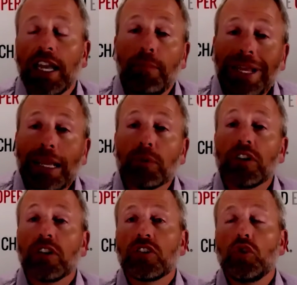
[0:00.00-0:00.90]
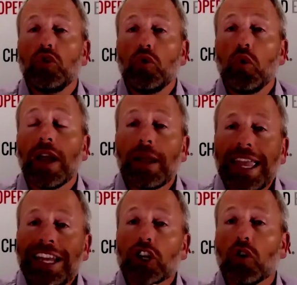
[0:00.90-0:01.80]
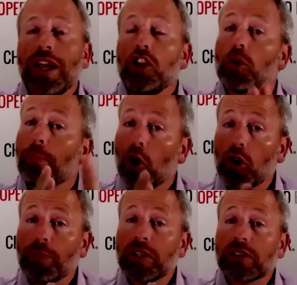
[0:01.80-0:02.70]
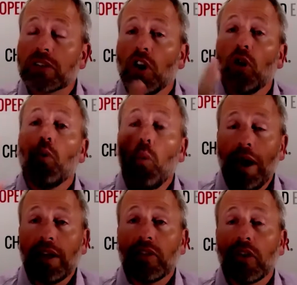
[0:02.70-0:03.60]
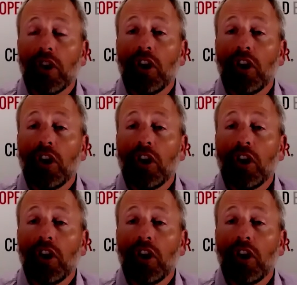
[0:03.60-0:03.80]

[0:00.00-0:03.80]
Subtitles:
and being able to integrate your purpose with